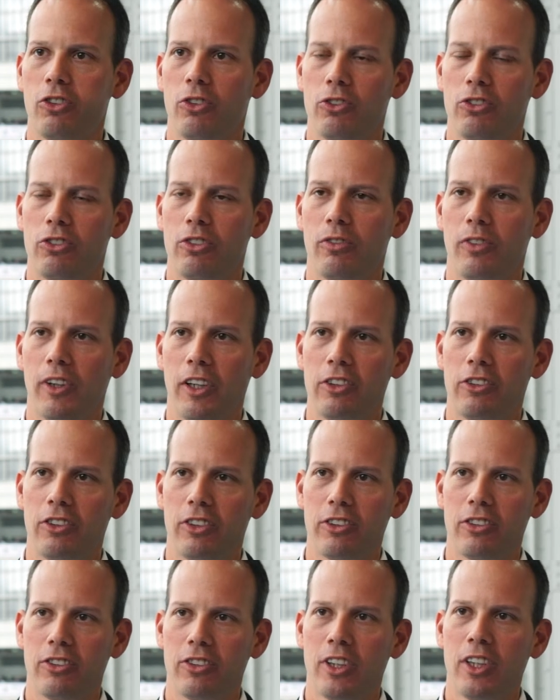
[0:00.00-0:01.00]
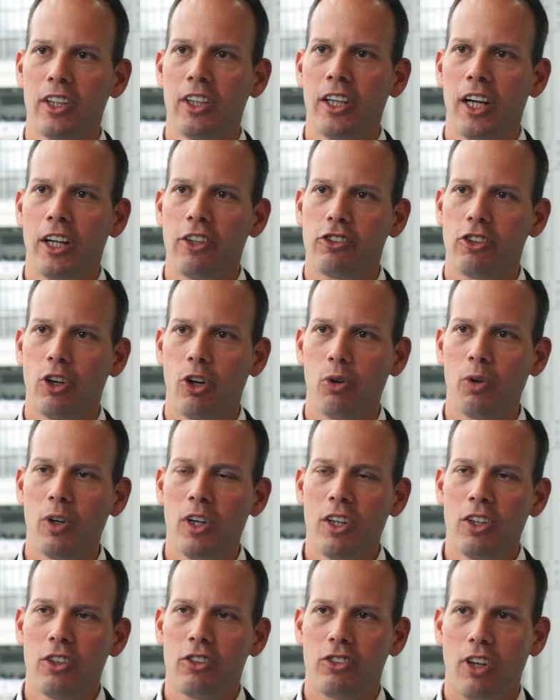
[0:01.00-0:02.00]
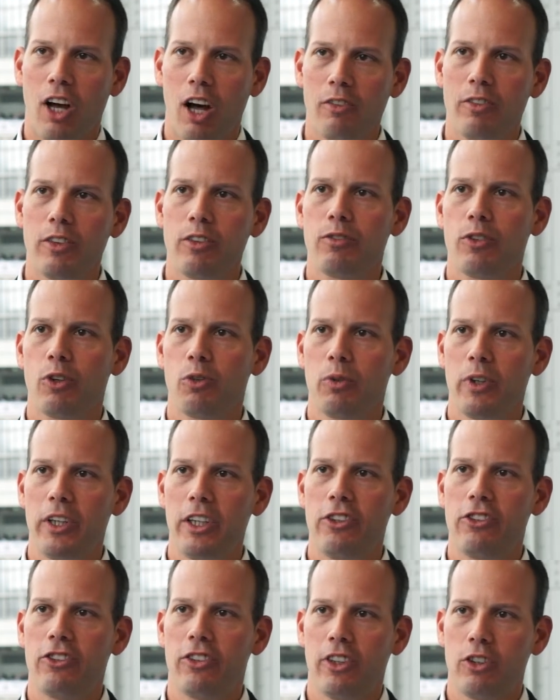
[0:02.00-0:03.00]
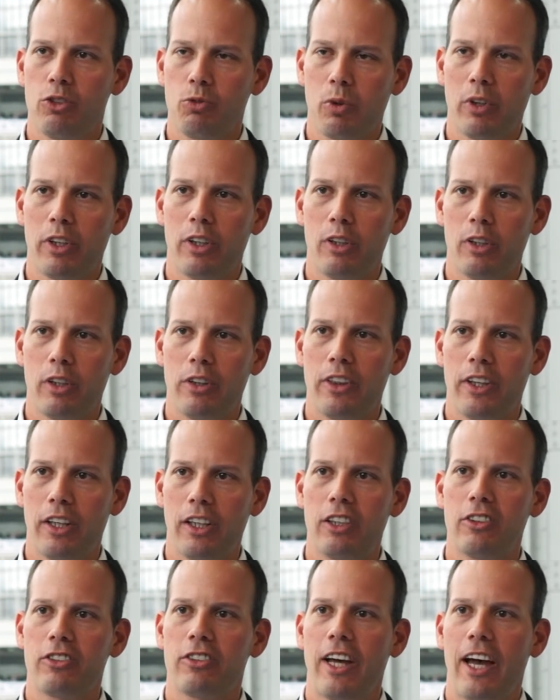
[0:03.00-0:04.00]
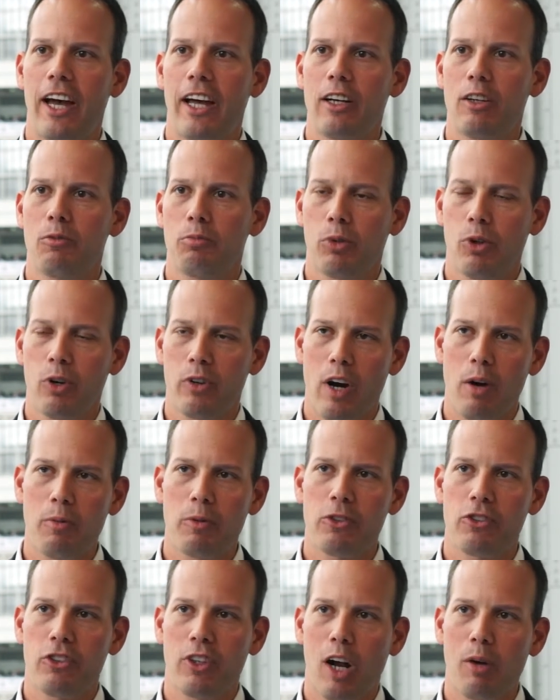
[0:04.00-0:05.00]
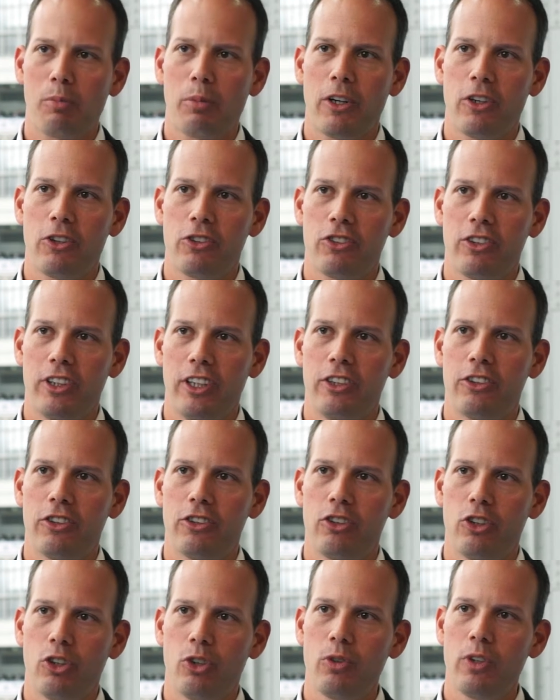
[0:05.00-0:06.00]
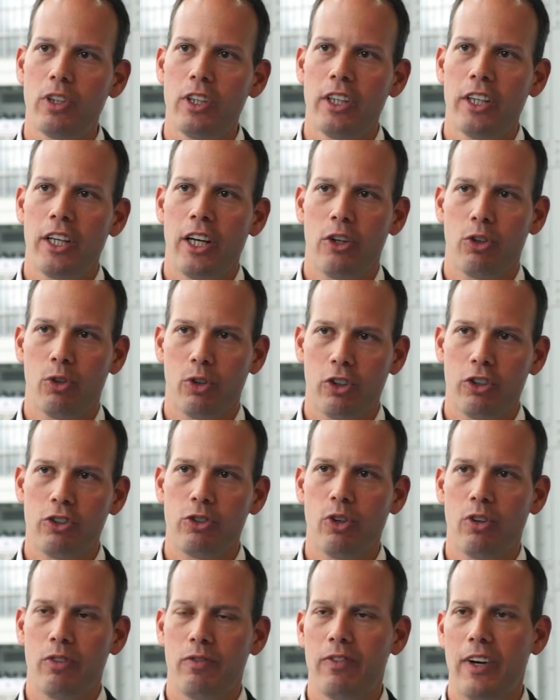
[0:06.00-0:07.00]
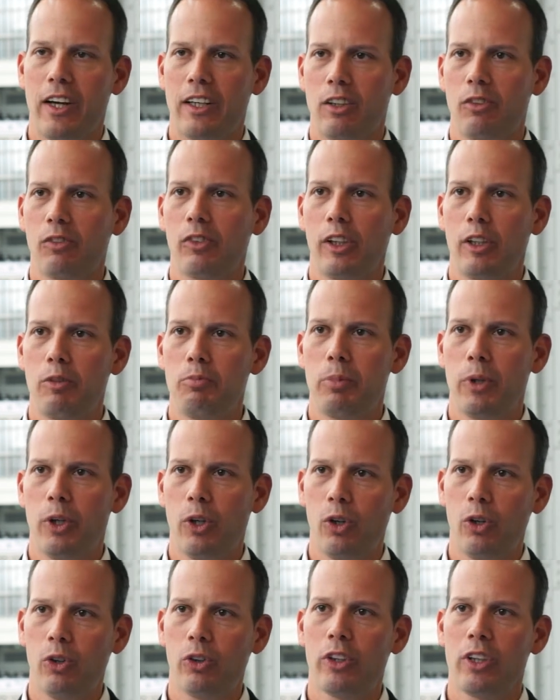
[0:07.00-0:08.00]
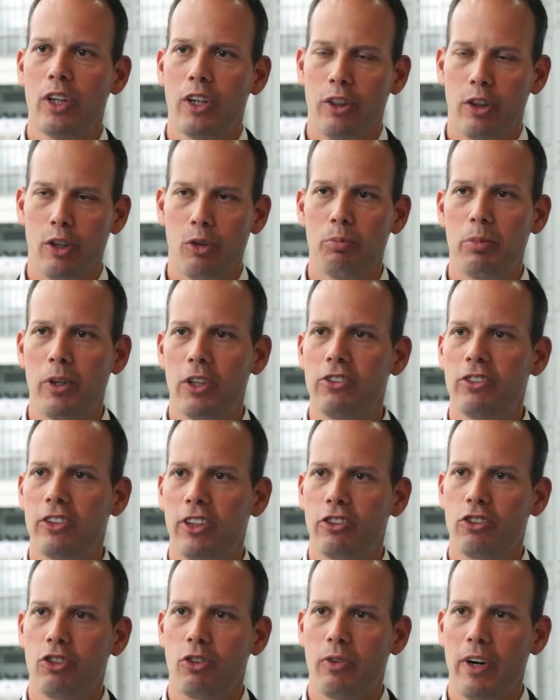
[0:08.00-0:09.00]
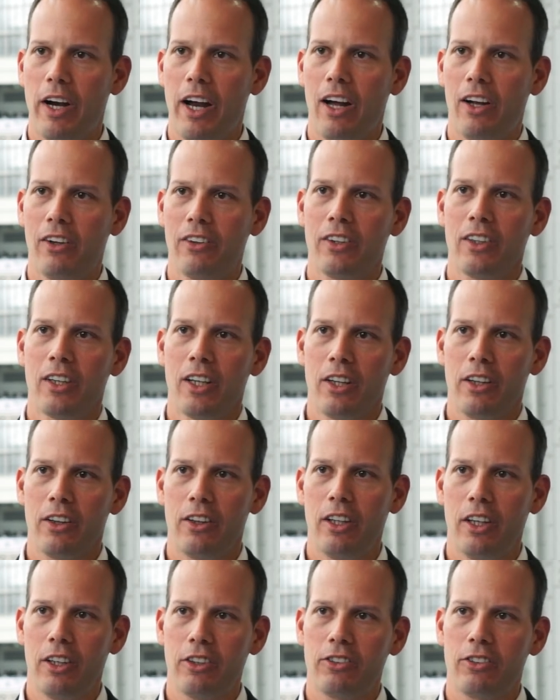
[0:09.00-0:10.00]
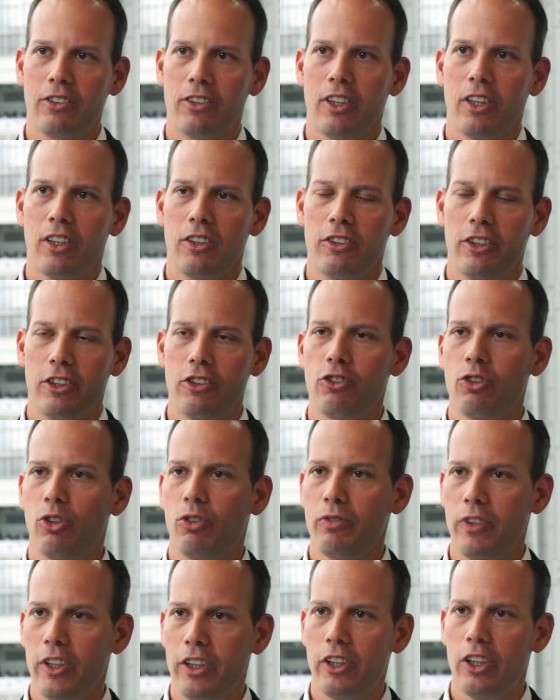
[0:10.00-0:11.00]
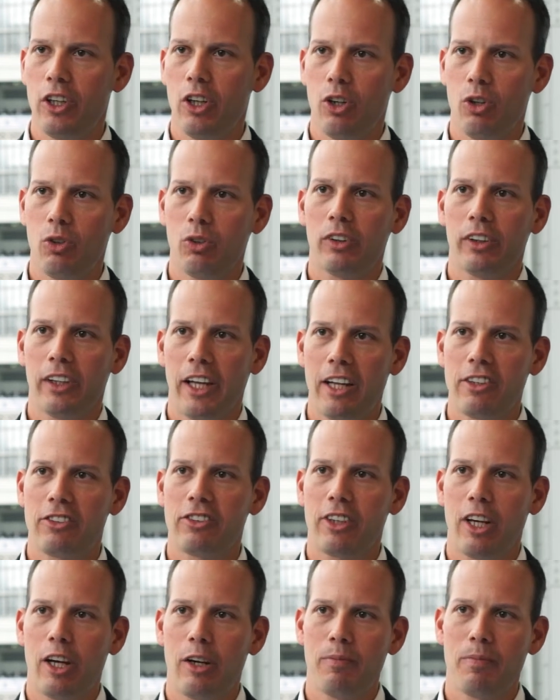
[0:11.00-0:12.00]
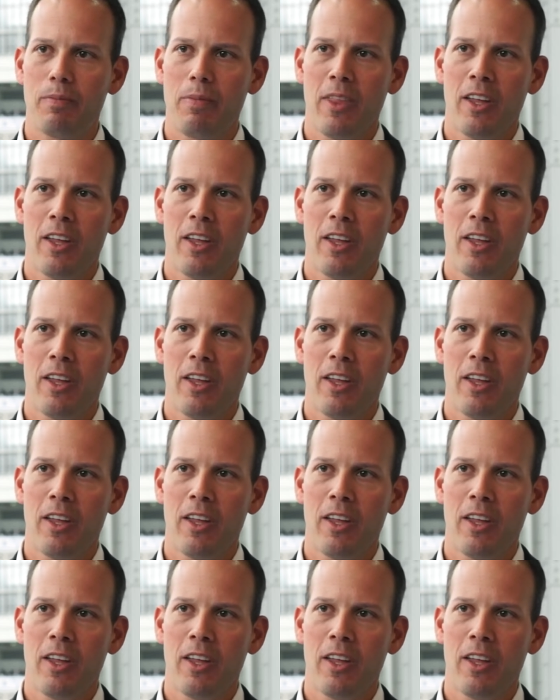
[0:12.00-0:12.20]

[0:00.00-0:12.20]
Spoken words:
those devices. And so solving for reach is one of the things that programmers and operators need to do in order to effectively build their business around this digital video landscape.